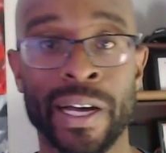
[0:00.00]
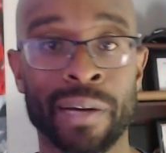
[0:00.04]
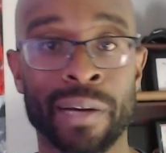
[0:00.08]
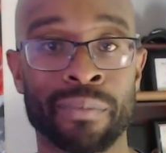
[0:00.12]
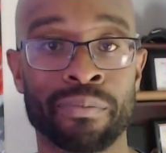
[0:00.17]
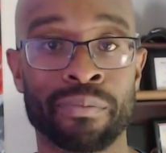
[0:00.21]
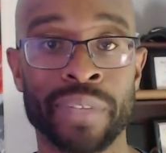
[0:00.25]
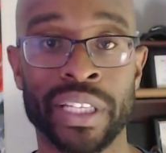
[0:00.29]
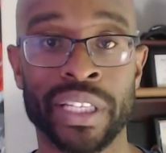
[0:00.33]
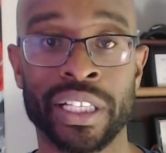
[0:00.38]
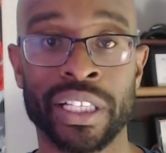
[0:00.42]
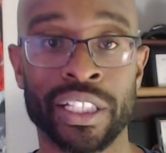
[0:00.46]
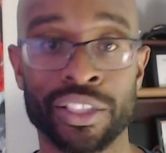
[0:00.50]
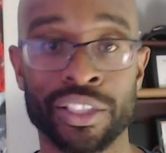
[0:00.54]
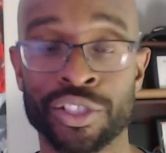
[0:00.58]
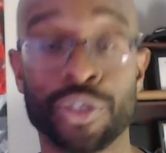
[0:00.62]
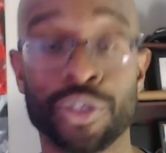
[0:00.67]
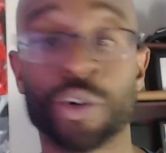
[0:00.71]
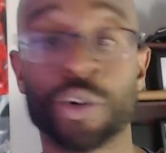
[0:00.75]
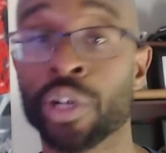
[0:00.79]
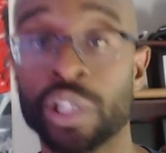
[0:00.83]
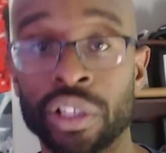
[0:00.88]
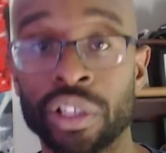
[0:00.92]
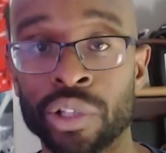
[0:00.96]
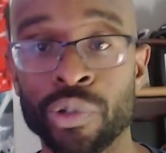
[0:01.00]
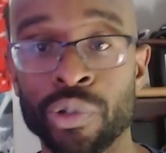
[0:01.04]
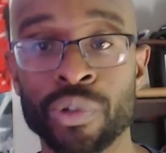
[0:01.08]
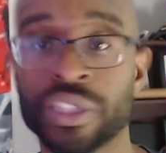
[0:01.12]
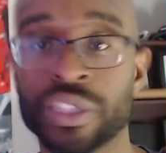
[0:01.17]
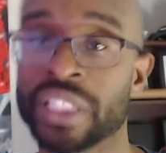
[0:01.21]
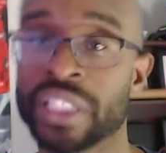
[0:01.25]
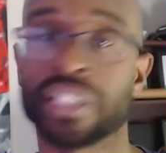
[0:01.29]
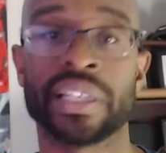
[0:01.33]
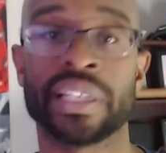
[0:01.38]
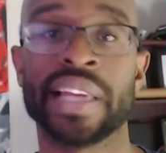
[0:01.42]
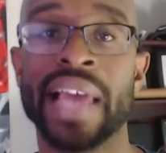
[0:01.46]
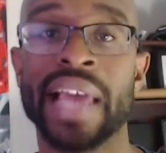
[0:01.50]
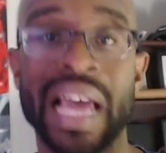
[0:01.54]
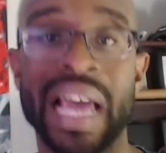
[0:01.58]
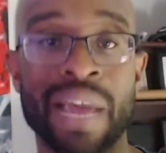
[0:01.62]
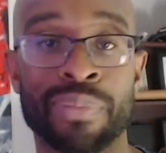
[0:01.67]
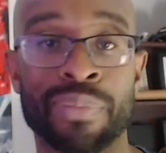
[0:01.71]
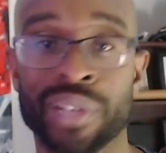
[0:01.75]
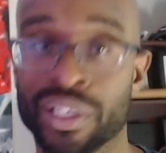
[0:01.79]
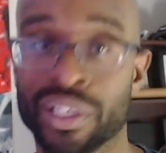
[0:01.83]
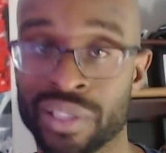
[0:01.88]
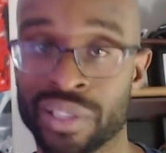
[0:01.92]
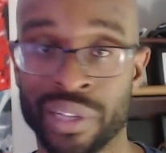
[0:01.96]
Because you're going to lose. It's going to
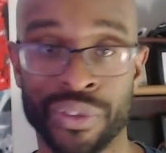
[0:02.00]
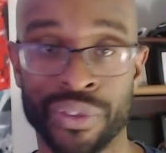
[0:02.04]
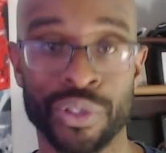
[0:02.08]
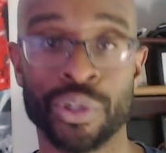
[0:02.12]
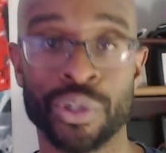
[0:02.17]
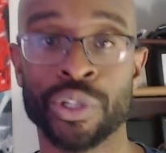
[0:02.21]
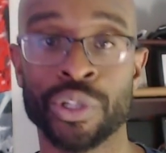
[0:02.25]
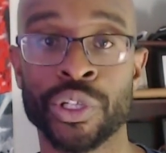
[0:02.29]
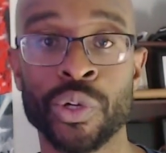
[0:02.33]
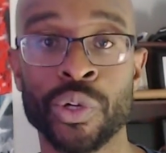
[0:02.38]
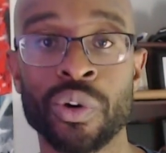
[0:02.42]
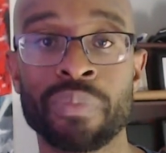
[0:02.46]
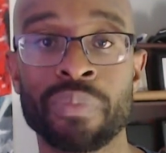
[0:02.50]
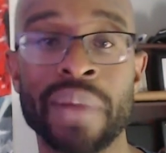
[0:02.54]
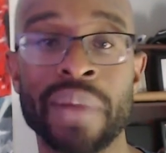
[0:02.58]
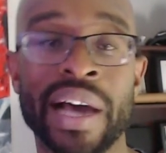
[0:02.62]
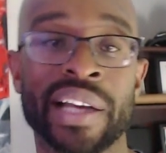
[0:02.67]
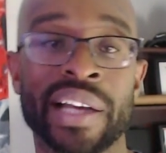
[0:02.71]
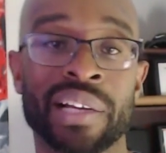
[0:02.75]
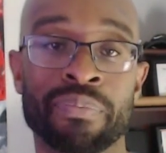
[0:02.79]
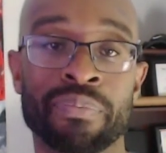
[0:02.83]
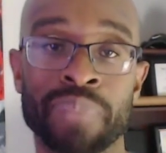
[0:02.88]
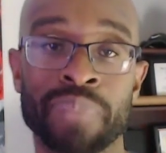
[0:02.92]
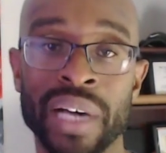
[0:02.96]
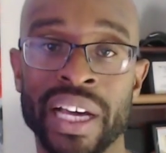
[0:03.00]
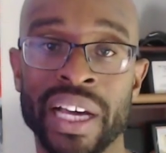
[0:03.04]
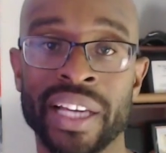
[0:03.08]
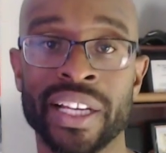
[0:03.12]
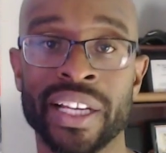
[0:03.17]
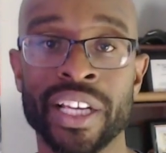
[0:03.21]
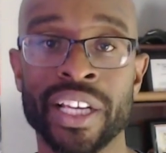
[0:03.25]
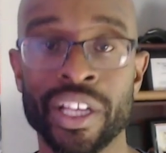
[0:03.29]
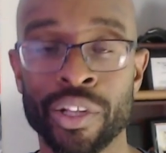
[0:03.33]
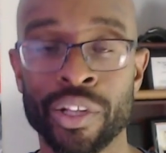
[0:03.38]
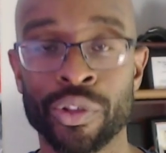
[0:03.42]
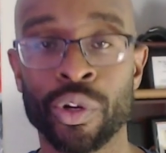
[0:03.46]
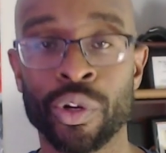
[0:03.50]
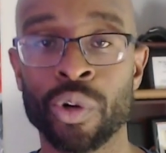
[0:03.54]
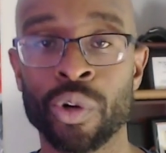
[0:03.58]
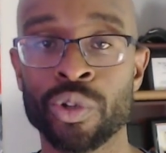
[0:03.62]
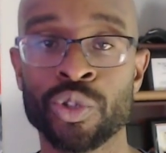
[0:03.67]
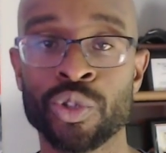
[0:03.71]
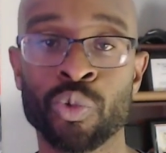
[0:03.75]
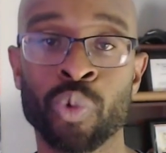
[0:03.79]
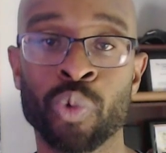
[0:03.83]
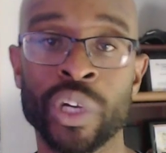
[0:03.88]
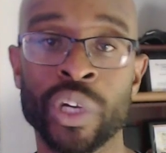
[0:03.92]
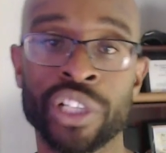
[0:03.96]
happen. There's nothing you can do about it. But those
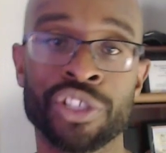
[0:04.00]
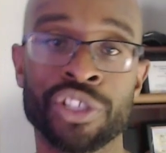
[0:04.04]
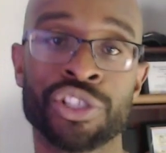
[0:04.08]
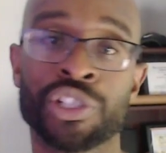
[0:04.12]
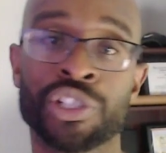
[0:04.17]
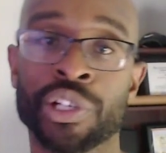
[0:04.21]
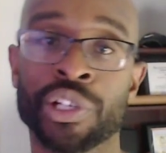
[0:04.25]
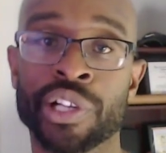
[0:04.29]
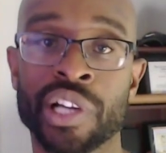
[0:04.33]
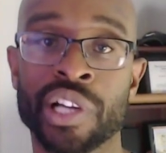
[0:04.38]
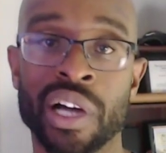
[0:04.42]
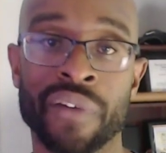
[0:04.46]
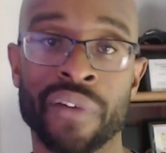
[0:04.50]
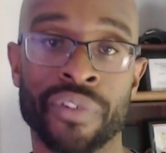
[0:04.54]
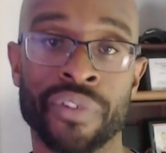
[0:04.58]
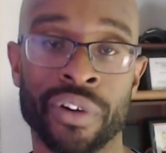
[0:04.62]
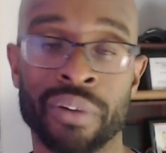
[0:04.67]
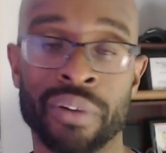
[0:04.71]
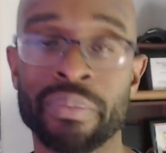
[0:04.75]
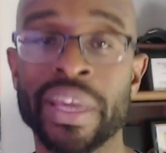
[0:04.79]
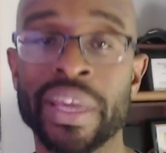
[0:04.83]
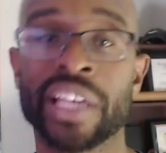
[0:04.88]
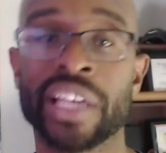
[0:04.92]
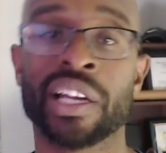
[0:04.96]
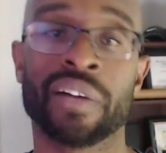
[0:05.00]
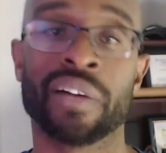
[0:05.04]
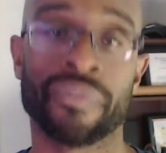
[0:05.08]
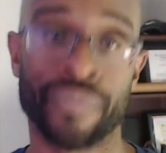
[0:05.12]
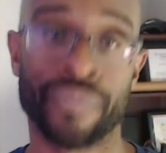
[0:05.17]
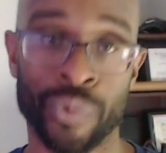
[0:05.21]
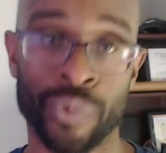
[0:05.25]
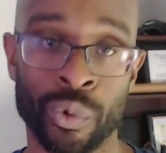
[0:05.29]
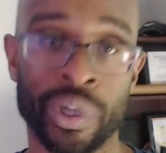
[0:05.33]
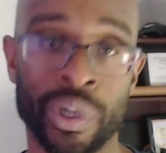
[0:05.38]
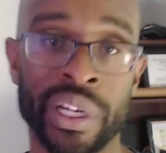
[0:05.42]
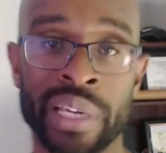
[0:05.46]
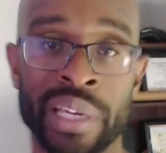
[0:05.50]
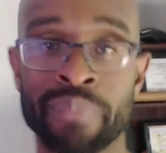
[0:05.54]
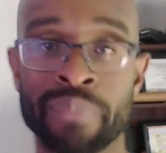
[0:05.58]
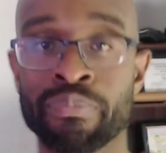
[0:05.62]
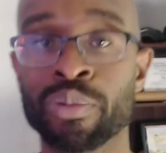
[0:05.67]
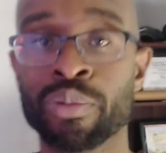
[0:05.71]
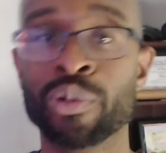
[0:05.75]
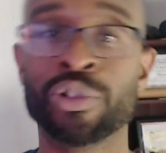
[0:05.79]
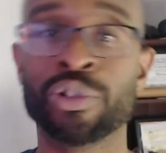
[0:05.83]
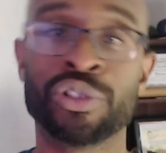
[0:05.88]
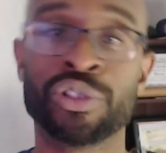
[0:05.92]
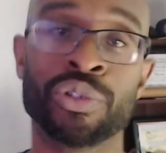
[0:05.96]
wins should make up for it and
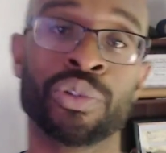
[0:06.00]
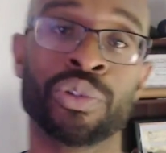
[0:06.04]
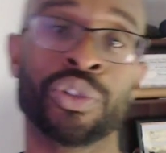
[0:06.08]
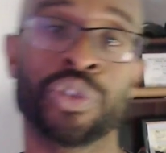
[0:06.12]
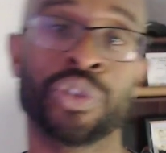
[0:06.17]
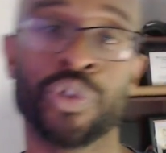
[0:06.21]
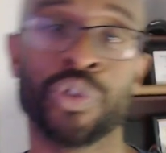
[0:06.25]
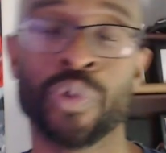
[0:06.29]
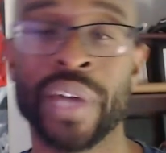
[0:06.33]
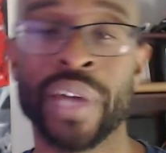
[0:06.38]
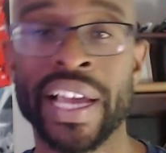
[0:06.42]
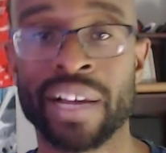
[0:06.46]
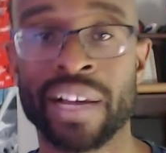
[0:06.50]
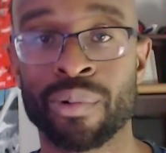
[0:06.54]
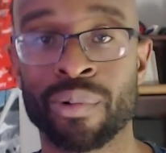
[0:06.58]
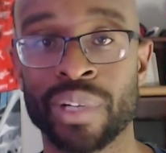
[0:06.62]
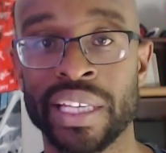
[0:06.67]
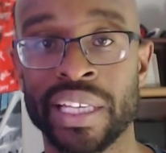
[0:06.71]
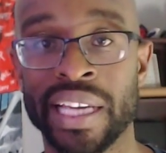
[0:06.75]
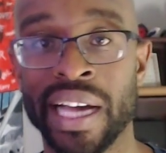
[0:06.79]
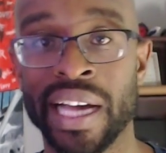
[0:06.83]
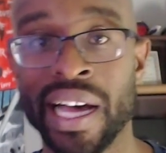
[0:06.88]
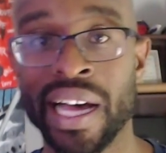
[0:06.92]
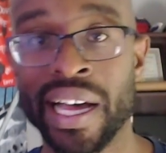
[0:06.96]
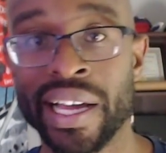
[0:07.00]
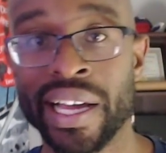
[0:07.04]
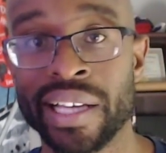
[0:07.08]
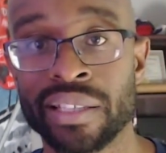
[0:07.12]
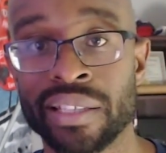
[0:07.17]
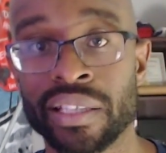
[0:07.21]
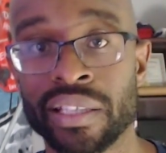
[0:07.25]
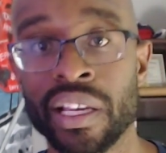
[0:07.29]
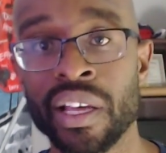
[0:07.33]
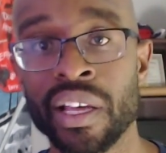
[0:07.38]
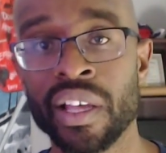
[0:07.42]
boost you to new equity highs.